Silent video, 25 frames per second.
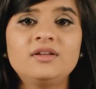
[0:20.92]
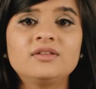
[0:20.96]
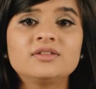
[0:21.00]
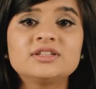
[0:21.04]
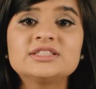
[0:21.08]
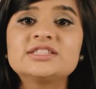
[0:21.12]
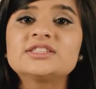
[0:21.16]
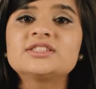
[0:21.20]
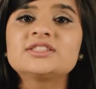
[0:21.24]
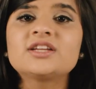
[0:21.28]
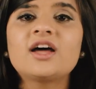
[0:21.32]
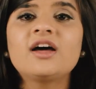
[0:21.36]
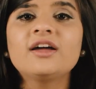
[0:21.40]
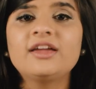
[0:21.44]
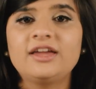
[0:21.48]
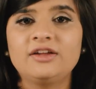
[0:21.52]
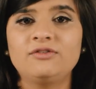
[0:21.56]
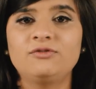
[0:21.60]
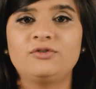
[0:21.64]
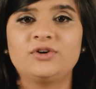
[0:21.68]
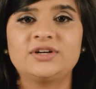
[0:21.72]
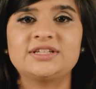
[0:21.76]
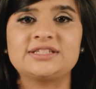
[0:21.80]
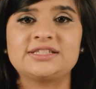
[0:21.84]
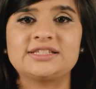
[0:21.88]
Let's talk
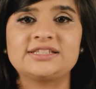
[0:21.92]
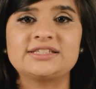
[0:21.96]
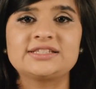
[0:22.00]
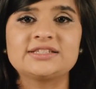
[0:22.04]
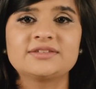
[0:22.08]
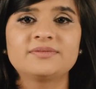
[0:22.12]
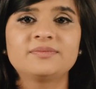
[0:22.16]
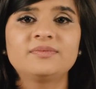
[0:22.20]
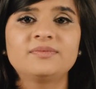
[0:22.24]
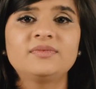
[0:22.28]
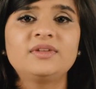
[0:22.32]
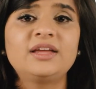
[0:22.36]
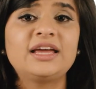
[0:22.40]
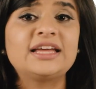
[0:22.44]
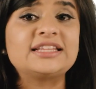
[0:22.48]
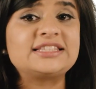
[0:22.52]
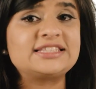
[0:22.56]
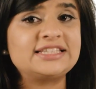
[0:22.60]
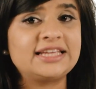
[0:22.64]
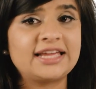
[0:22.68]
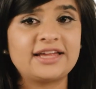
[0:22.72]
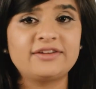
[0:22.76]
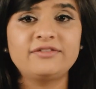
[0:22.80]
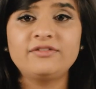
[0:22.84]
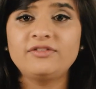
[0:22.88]
invoices. It's
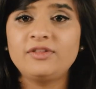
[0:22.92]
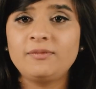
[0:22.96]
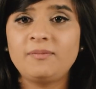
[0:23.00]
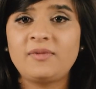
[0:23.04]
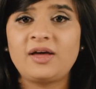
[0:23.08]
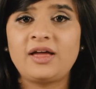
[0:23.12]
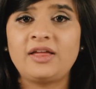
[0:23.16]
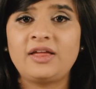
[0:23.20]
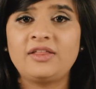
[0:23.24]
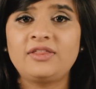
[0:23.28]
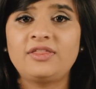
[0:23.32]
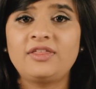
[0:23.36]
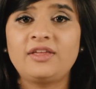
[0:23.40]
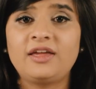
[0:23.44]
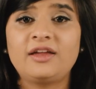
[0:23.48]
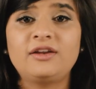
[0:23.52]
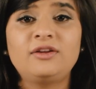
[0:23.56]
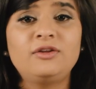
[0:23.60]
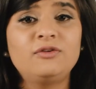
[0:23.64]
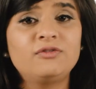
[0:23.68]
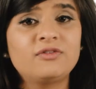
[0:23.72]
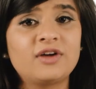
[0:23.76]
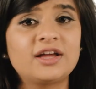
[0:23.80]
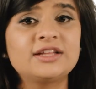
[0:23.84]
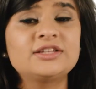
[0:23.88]
the end of the month, and
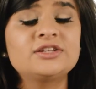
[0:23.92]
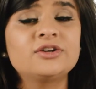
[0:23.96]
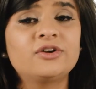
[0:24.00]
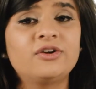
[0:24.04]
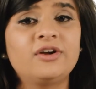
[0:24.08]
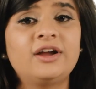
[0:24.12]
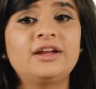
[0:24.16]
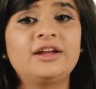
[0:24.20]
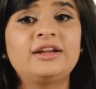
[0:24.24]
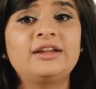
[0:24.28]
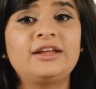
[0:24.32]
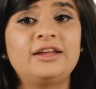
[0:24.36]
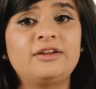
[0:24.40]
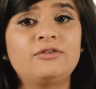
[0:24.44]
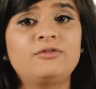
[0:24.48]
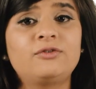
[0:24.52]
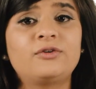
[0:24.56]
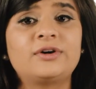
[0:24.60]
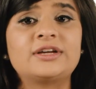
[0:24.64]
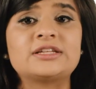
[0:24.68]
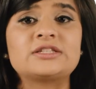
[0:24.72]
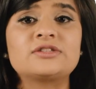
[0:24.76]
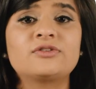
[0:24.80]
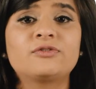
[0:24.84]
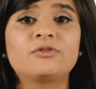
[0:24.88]
you've got to create an
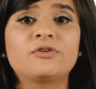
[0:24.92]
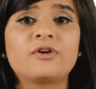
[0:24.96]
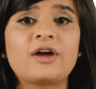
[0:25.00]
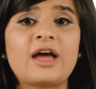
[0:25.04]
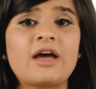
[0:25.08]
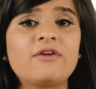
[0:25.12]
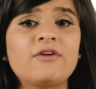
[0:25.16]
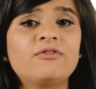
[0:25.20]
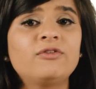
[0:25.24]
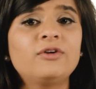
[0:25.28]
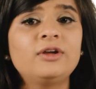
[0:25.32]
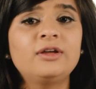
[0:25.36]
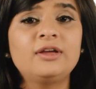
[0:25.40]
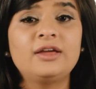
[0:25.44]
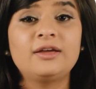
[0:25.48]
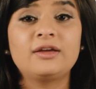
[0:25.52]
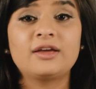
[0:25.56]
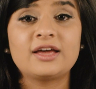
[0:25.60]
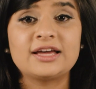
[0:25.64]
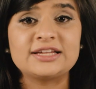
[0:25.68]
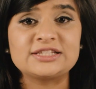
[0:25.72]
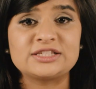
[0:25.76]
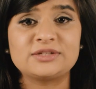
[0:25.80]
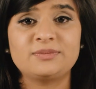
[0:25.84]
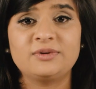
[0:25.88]
invoice for every
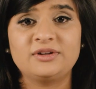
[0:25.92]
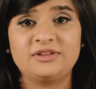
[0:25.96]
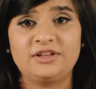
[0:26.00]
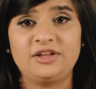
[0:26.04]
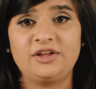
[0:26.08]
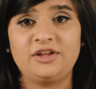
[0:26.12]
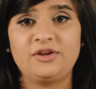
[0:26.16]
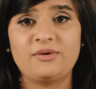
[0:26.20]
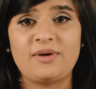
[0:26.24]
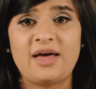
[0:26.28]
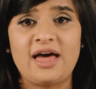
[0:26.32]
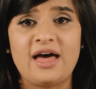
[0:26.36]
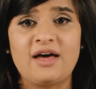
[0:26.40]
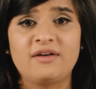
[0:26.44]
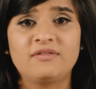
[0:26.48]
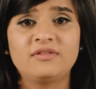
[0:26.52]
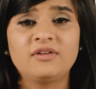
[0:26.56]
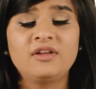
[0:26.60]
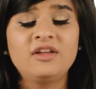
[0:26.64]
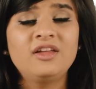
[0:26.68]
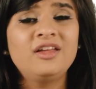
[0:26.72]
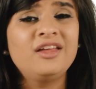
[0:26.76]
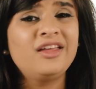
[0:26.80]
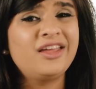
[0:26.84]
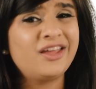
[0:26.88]
customer that you have,
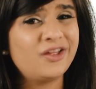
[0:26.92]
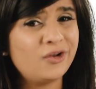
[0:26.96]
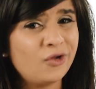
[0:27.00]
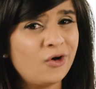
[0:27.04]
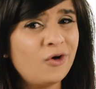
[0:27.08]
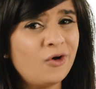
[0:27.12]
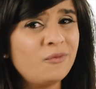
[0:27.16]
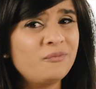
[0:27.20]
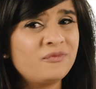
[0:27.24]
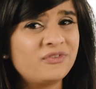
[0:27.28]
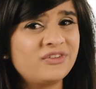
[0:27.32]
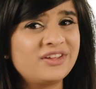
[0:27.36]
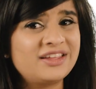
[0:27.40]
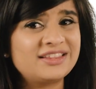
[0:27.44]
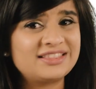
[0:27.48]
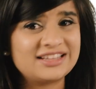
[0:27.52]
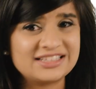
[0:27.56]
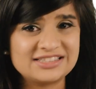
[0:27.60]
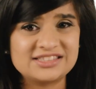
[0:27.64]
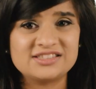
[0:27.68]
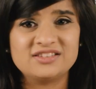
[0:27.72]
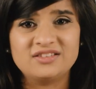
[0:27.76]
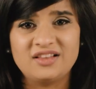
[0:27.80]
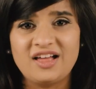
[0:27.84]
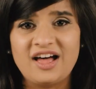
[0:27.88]
and hopefully
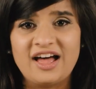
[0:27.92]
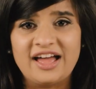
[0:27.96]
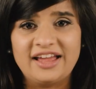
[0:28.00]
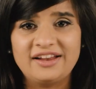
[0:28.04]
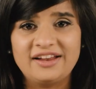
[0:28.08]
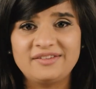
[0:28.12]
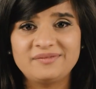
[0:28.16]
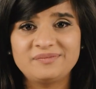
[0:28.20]
that's a lot.